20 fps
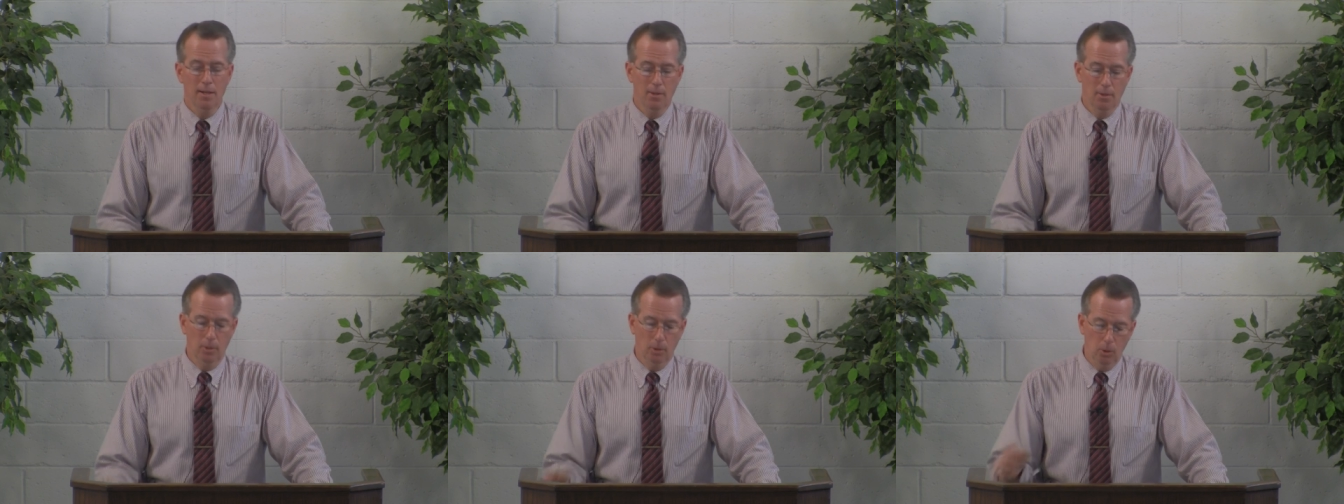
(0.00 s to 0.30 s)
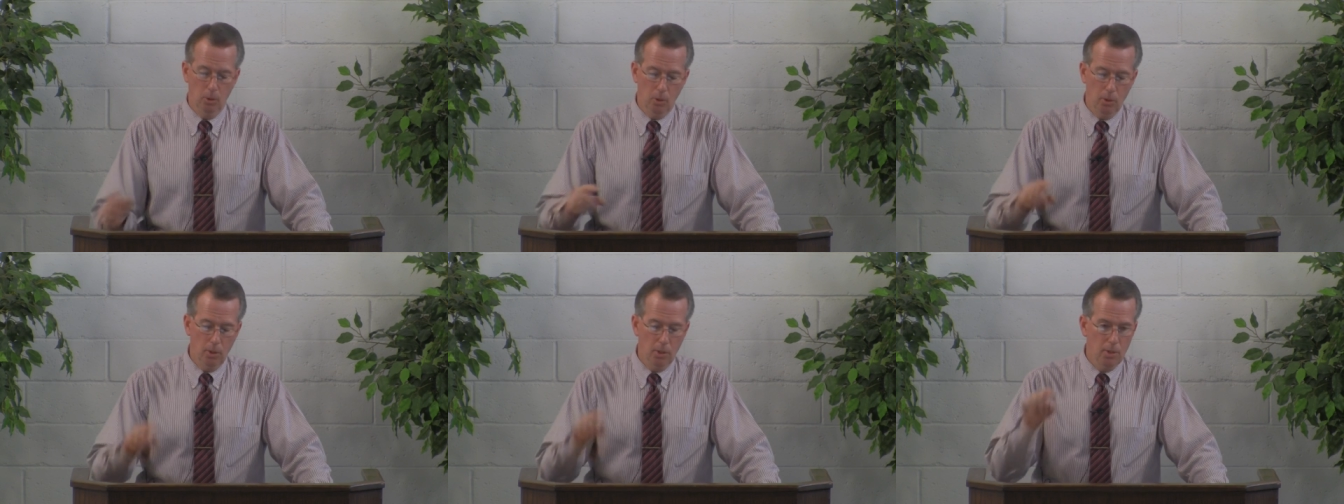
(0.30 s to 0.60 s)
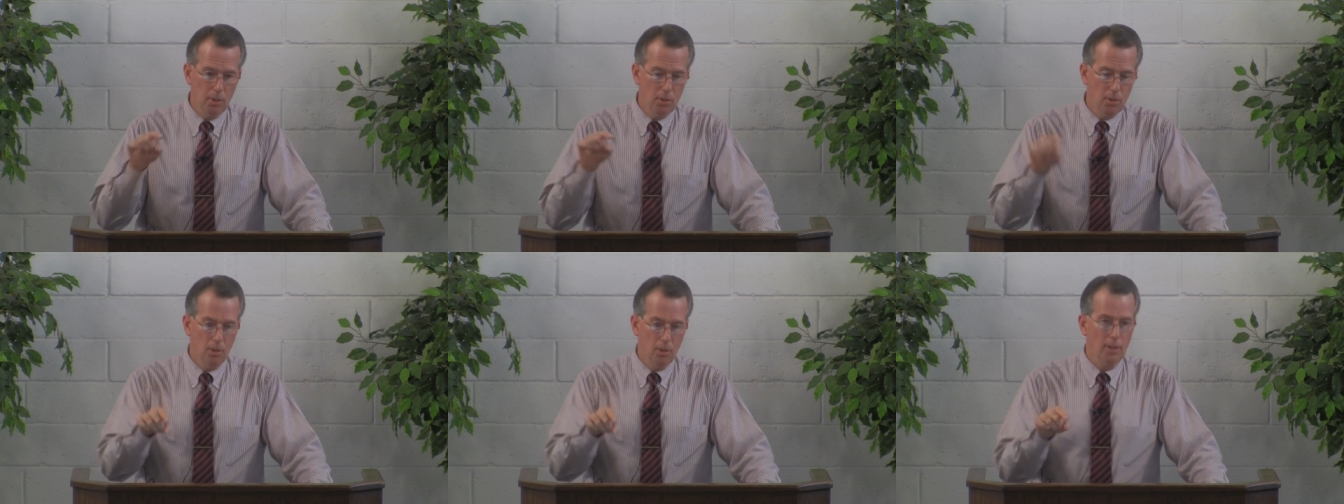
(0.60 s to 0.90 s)
The
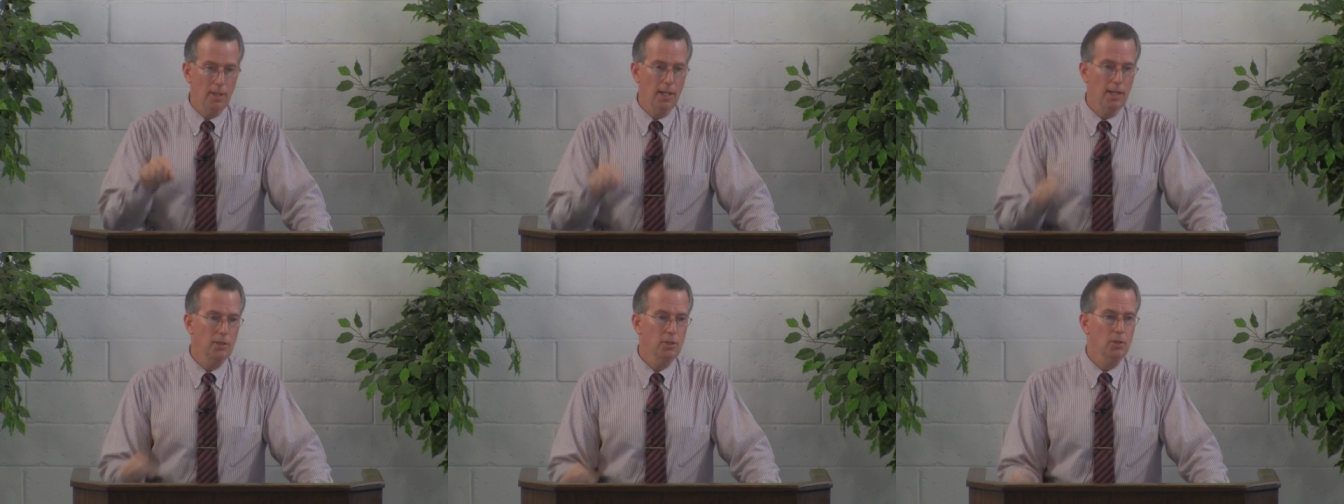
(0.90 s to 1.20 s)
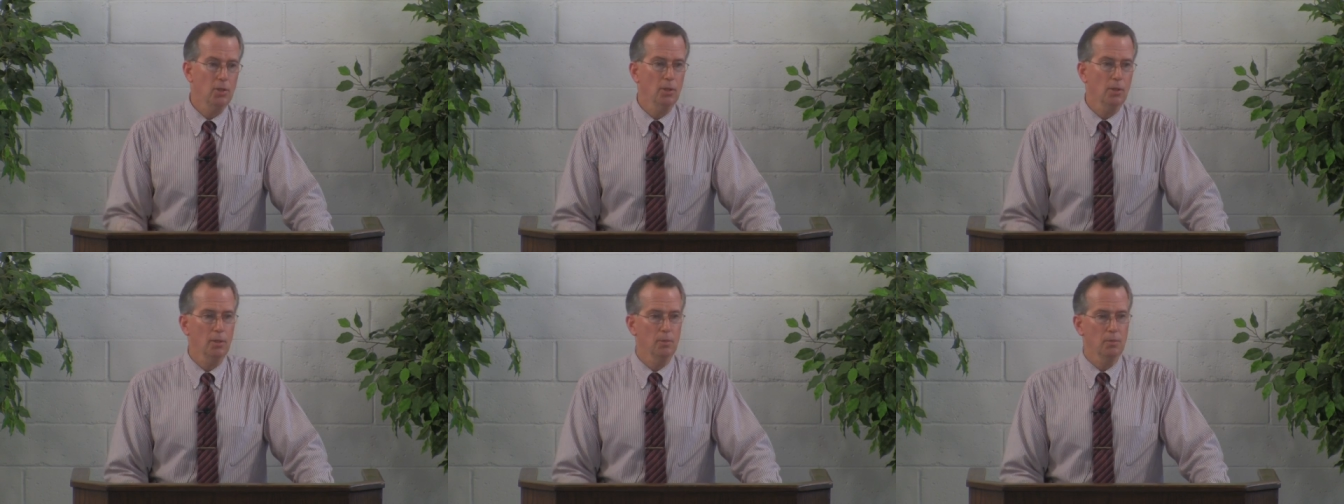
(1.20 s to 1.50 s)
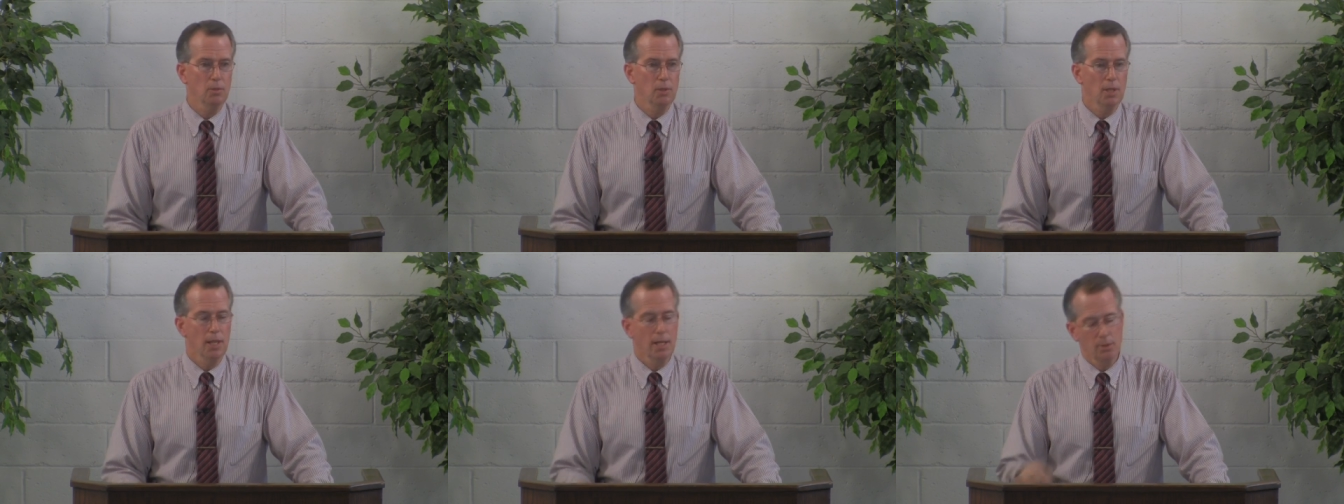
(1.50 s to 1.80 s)
Lord took that
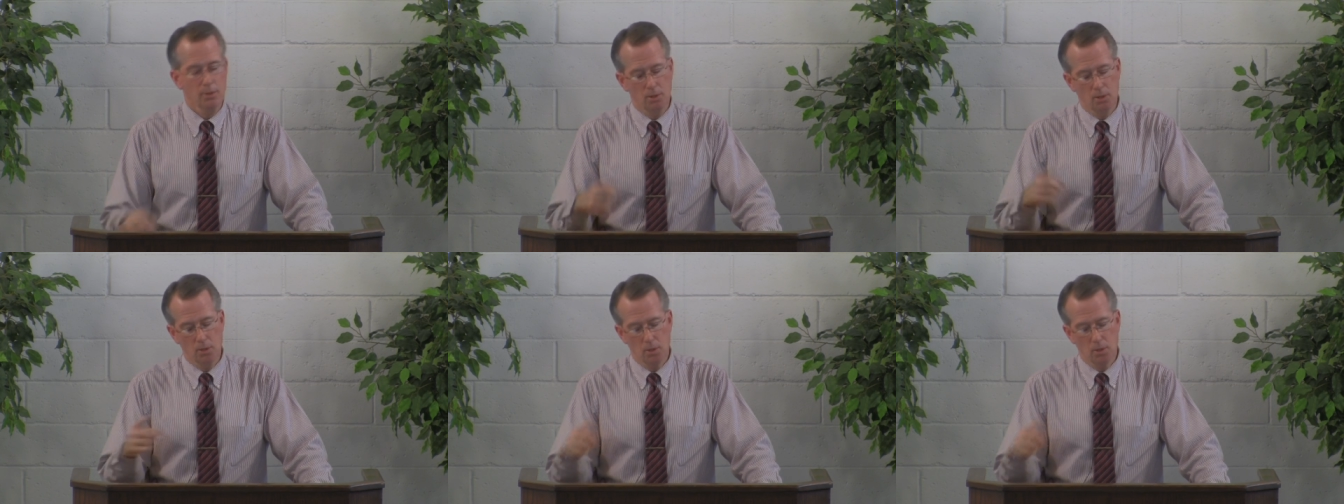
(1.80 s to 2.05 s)
circumstance